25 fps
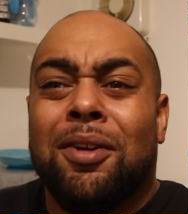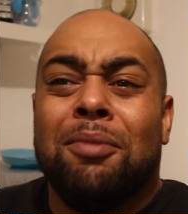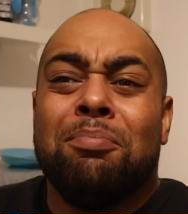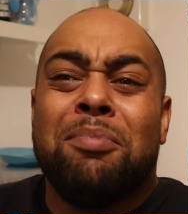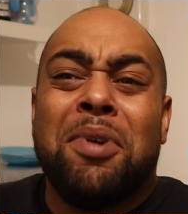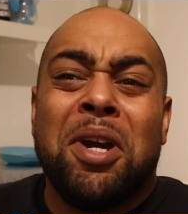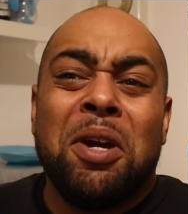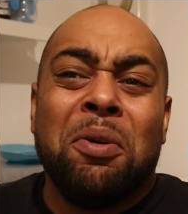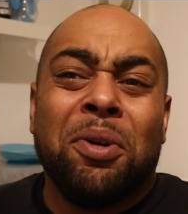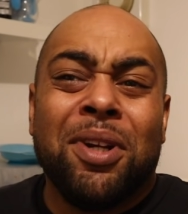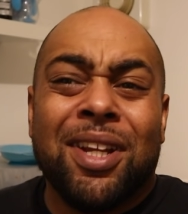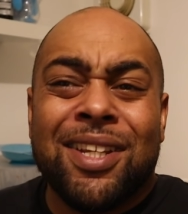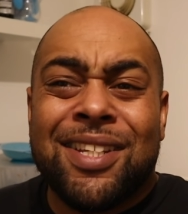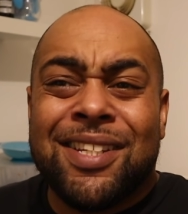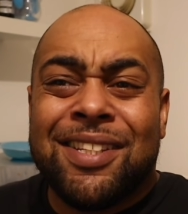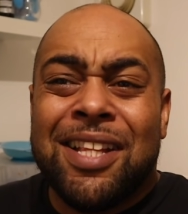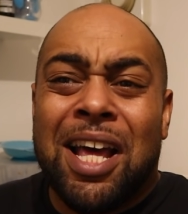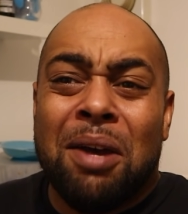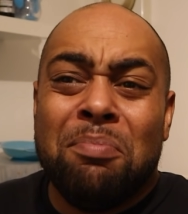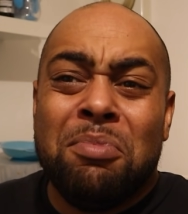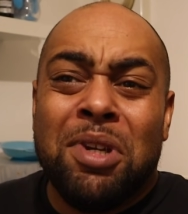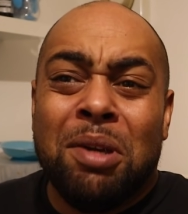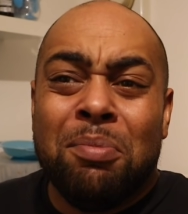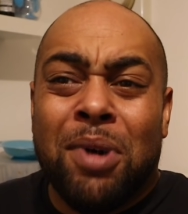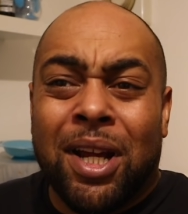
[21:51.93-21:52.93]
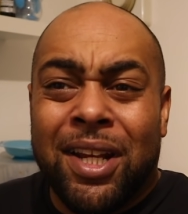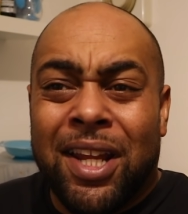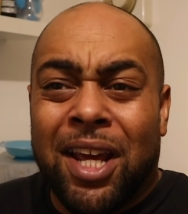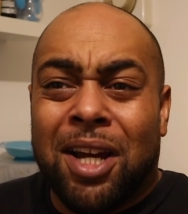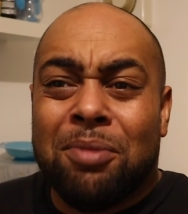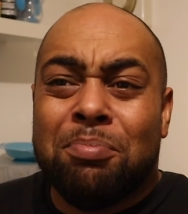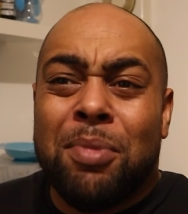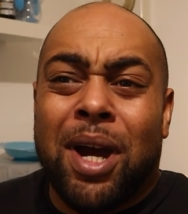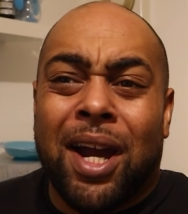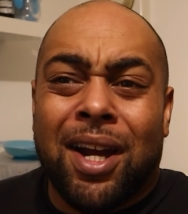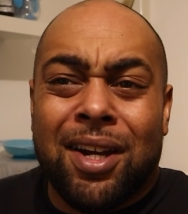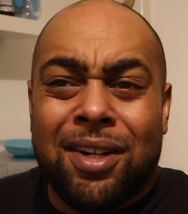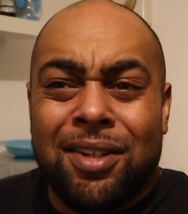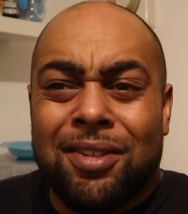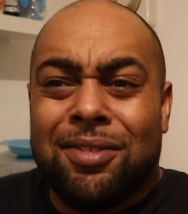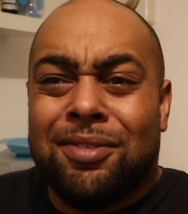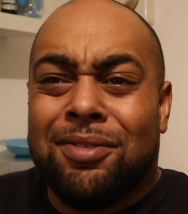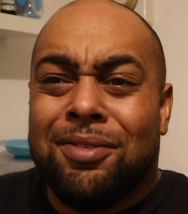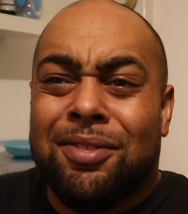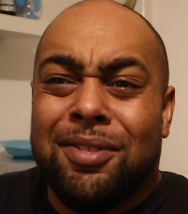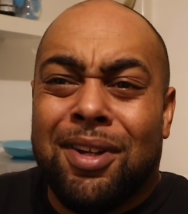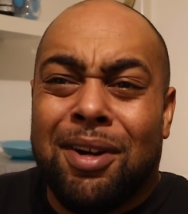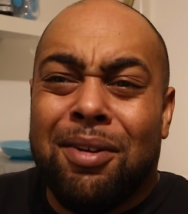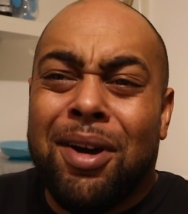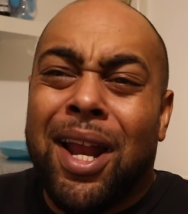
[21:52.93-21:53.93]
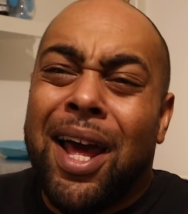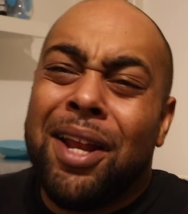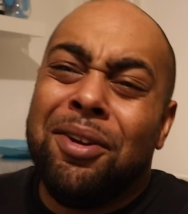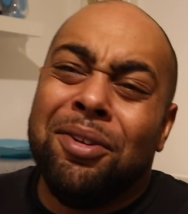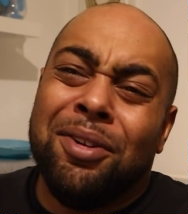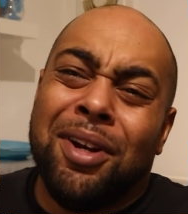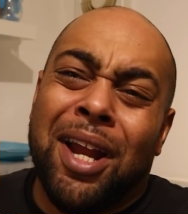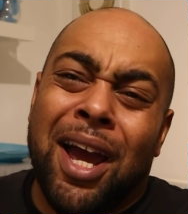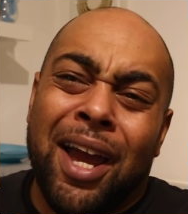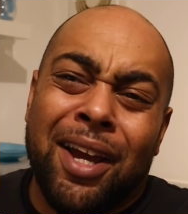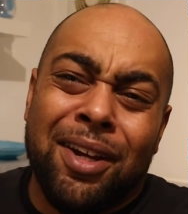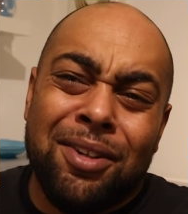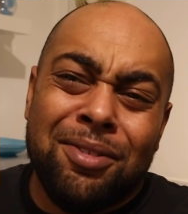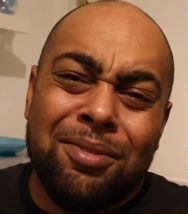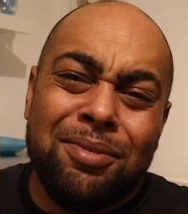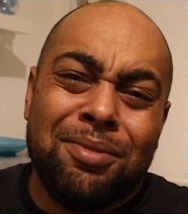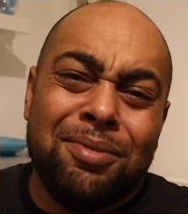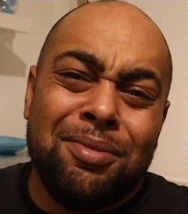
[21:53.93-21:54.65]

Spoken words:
But you want to slap me in my neck back. What do I look like?